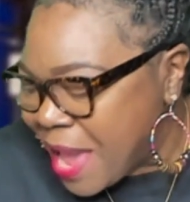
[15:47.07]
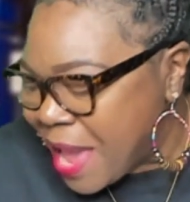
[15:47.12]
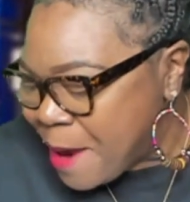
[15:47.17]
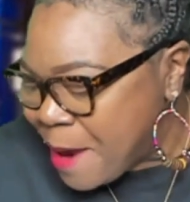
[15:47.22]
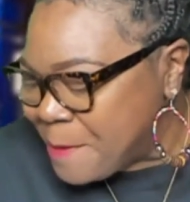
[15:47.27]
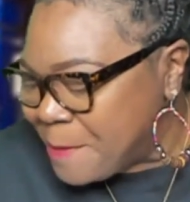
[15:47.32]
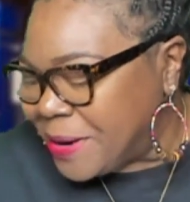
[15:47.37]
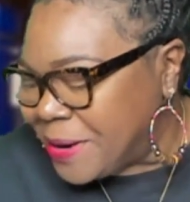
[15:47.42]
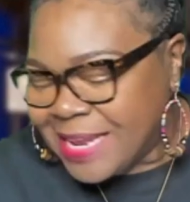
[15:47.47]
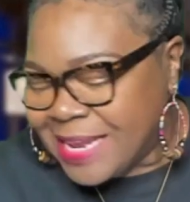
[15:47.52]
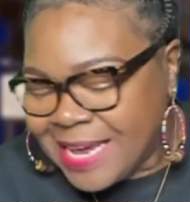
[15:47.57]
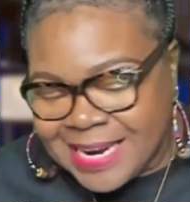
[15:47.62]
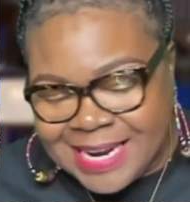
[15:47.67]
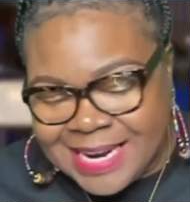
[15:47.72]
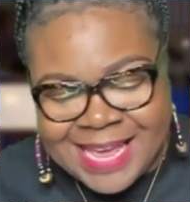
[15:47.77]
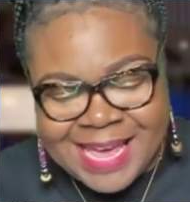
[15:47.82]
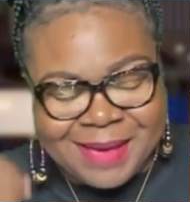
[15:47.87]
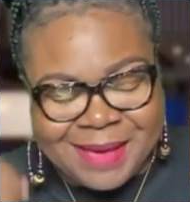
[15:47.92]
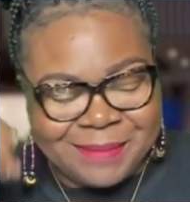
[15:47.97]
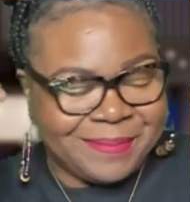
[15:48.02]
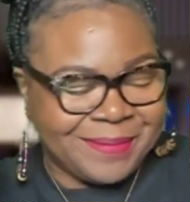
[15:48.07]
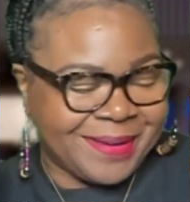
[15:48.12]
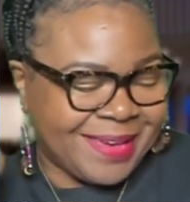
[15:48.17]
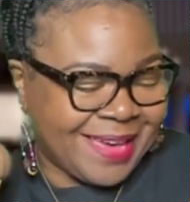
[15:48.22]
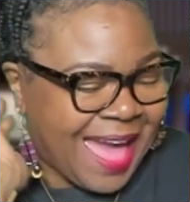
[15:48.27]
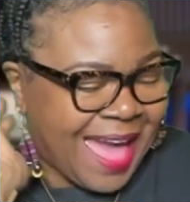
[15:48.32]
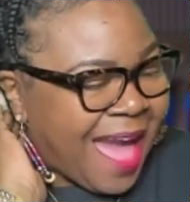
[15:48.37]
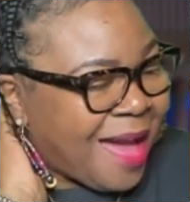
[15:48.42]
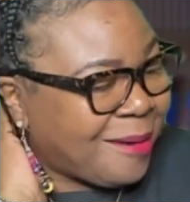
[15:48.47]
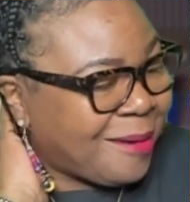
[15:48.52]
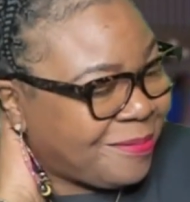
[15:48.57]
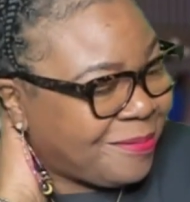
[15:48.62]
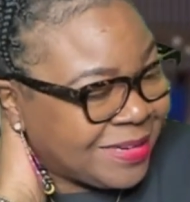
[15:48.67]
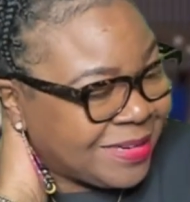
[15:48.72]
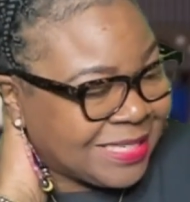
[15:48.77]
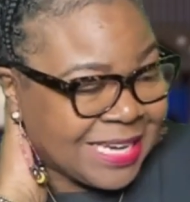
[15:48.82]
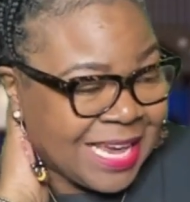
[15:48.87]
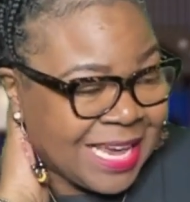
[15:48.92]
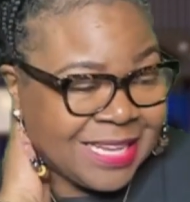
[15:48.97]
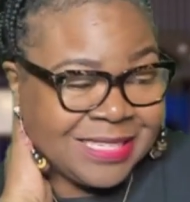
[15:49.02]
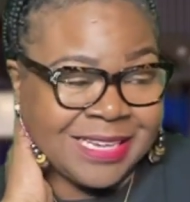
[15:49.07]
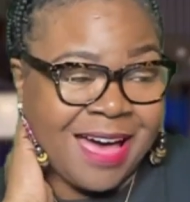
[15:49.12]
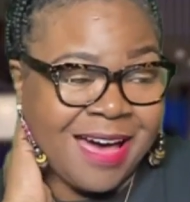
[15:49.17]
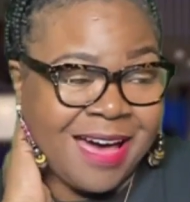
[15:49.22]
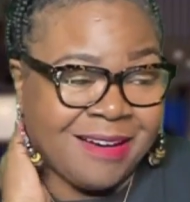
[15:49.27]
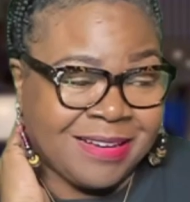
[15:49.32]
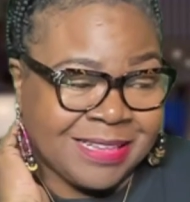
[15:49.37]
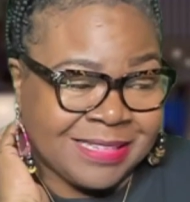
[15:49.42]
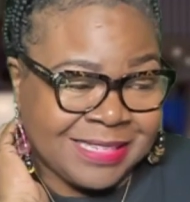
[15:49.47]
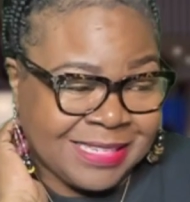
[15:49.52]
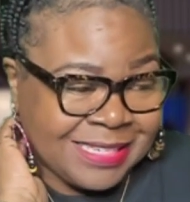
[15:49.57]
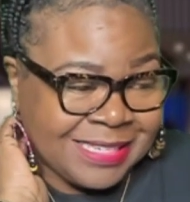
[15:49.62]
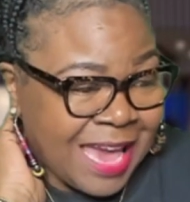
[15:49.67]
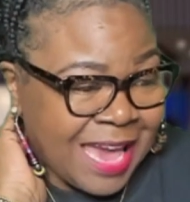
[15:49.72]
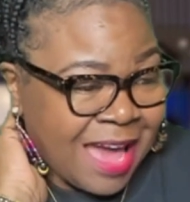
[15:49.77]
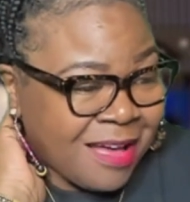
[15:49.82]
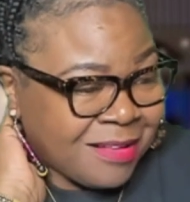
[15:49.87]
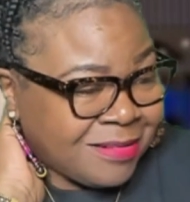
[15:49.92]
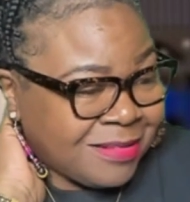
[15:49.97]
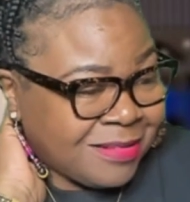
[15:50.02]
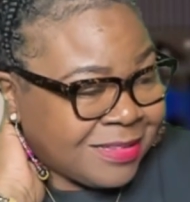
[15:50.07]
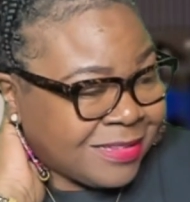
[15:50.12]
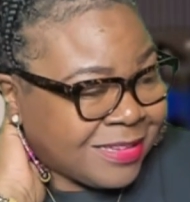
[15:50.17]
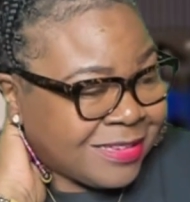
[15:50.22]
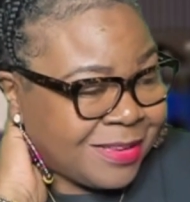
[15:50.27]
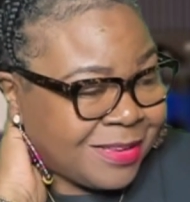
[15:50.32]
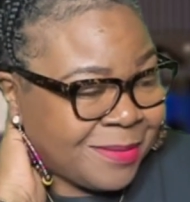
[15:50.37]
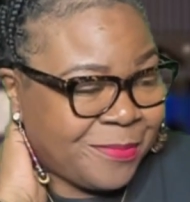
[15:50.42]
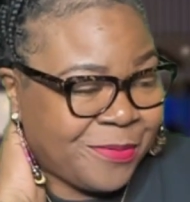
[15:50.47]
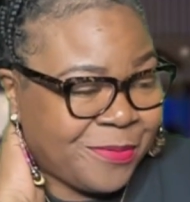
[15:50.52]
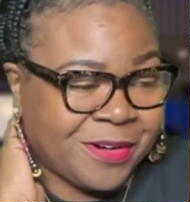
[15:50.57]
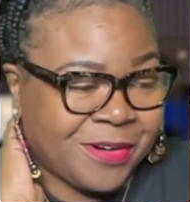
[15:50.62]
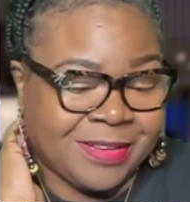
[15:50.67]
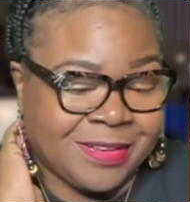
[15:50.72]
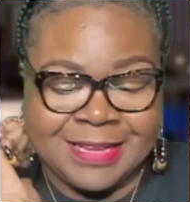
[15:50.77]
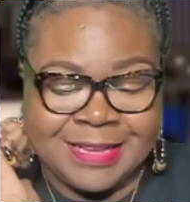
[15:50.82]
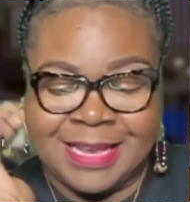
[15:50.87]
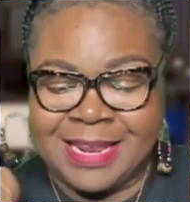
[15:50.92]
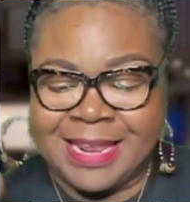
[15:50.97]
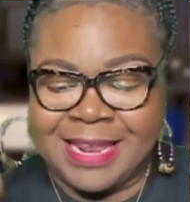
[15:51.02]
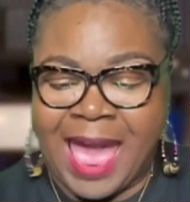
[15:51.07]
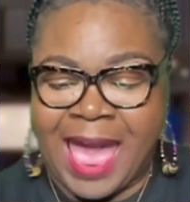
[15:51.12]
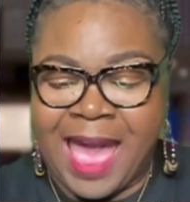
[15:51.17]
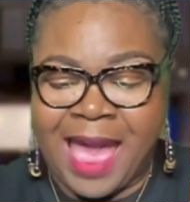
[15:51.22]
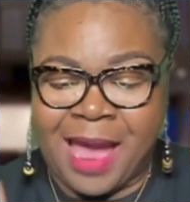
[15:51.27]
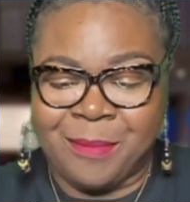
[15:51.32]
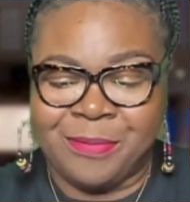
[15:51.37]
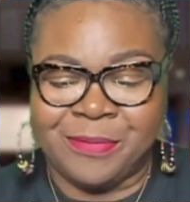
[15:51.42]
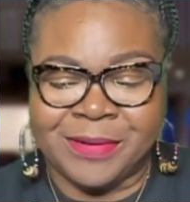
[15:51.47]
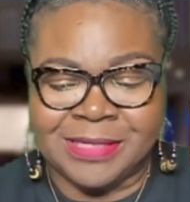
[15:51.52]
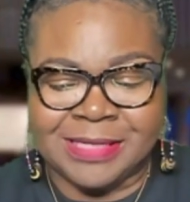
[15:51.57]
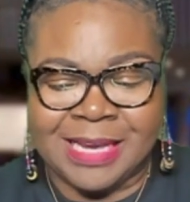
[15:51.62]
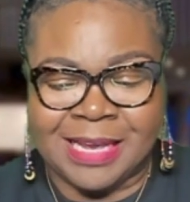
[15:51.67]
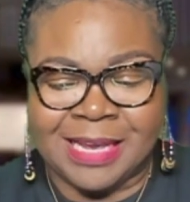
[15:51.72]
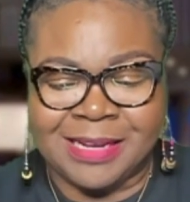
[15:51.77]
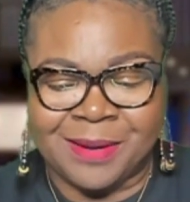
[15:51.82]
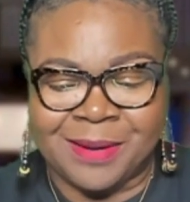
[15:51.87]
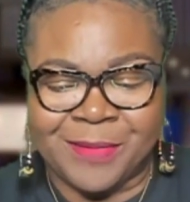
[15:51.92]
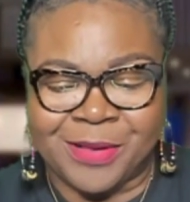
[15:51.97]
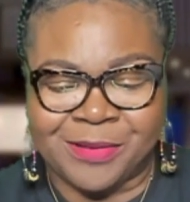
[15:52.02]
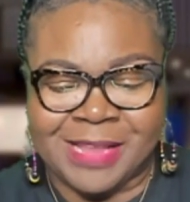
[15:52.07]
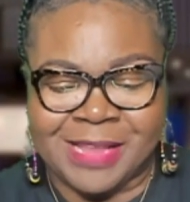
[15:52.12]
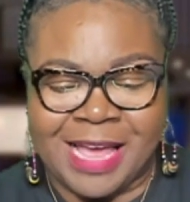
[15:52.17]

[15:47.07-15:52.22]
camera, none of that. But I appreciate y'all because it's y'all, the supporters, that I appreciate the most.